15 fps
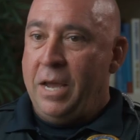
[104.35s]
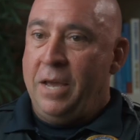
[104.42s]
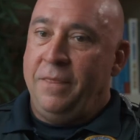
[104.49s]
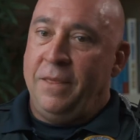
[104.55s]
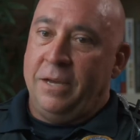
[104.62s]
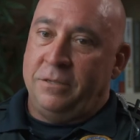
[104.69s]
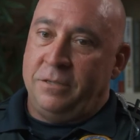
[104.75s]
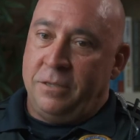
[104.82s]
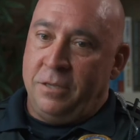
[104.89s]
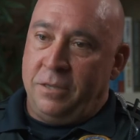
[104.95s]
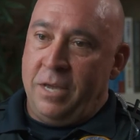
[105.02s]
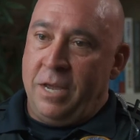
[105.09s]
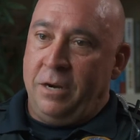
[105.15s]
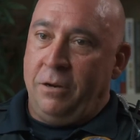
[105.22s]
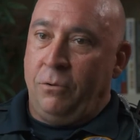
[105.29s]
And that's the
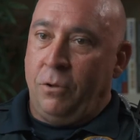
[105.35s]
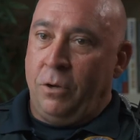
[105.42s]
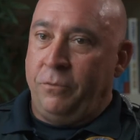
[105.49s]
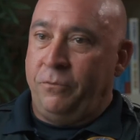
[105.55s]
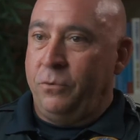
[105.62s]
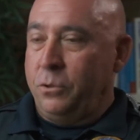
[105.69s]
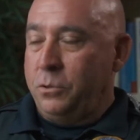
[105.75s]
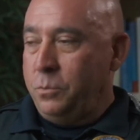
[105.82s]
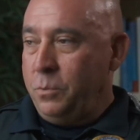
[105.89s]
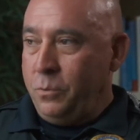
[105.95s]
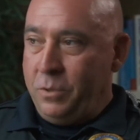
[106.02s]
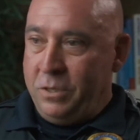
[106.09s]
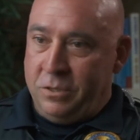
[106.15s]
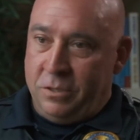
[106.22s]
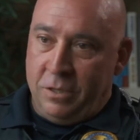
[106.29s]
thing in law enforcement.
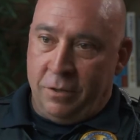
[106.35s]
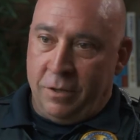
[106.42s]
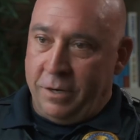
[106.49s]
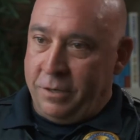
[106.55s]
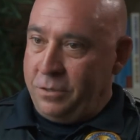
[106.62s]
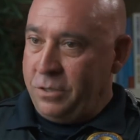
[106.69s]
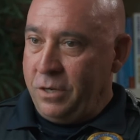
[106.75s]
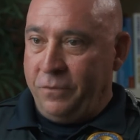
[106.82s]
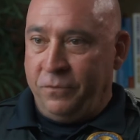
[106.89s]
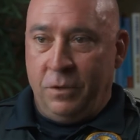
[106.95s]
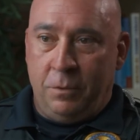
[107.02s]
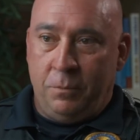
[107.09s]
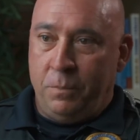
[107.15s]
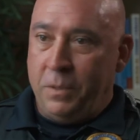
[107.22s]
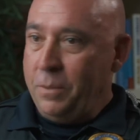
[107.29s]
We see a lot of stuff
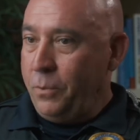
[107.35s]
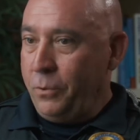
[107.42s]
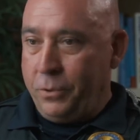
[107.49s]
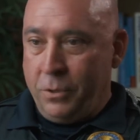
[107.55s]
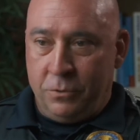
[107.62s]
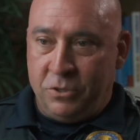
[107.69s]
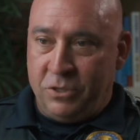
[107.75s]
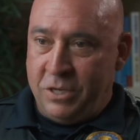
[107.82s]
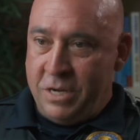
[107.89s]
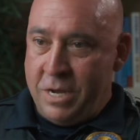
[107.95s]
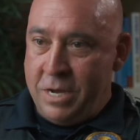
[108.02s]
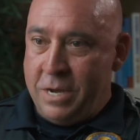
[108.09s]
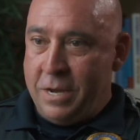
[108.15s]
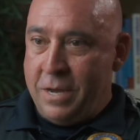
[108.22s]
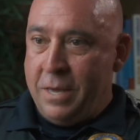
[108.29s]
that people don't
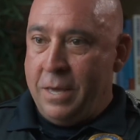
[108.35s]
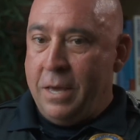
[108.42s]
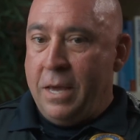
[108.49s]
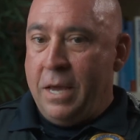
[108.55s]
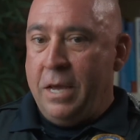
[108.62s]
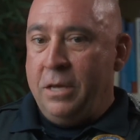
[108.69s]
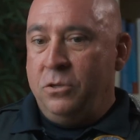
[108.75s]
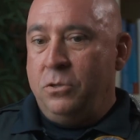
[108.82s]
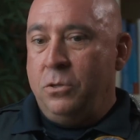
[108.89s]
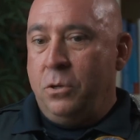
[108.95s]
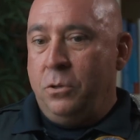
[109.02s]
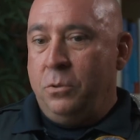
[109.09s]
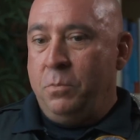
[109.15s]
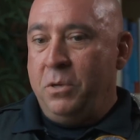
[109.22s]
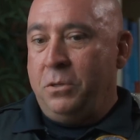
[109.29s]
see. And
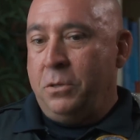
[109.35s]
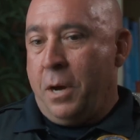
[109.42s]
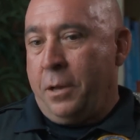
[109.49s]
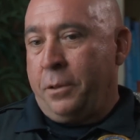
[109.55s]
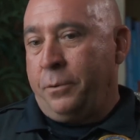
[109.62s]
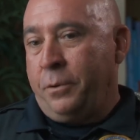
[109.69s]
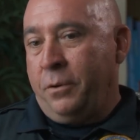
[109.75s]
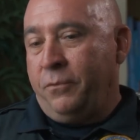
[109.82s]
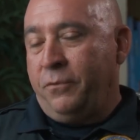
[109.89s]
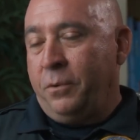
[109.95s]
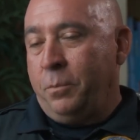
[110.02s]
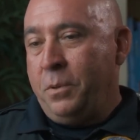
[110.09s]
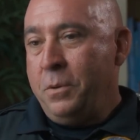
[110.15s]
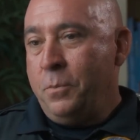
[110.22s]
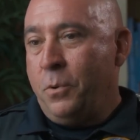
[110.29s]
so to be tolerant for
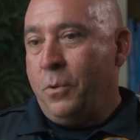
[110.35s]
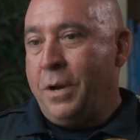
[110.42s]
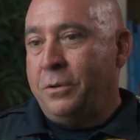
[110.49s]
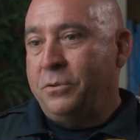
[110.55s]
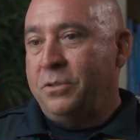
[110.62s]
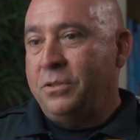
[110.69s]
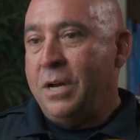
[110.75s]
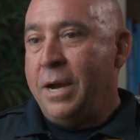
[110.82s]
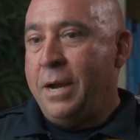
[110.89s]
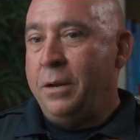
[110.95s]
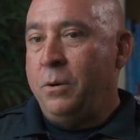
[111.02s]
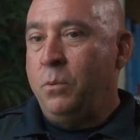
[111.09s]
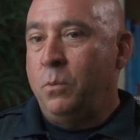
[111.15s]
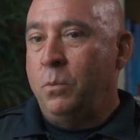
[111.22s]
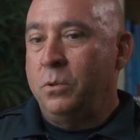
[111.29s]
people
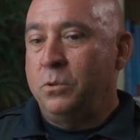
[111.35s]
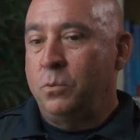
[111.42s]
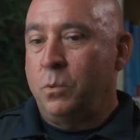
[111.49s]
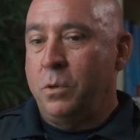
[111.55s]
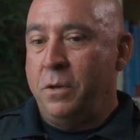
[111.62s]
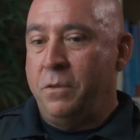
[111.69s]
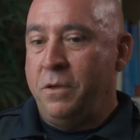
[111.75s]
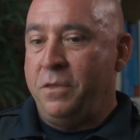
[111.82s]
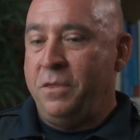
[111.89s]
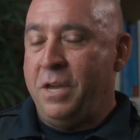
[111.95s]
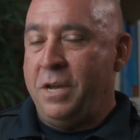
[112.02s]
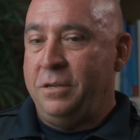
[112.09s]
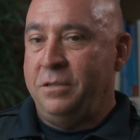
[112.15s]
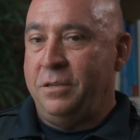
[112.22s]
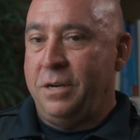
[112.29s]
outside was one of the
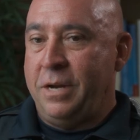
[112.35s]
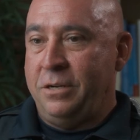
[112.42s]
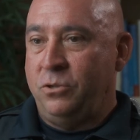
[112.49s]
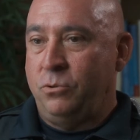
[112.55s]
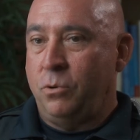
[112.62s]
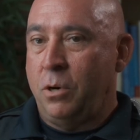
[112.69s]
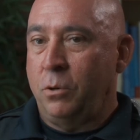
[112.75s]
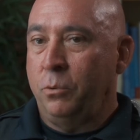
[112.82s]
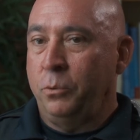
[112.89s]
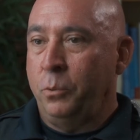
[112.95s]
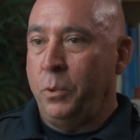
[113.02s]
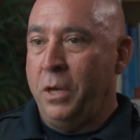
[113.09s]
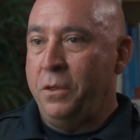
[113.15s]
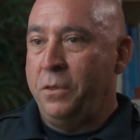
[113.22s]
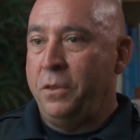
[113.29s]
things that I struggled
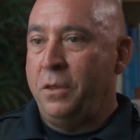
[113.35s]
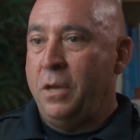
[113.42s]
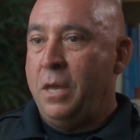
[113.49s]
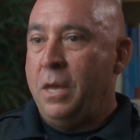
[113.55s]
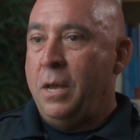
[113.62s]
with.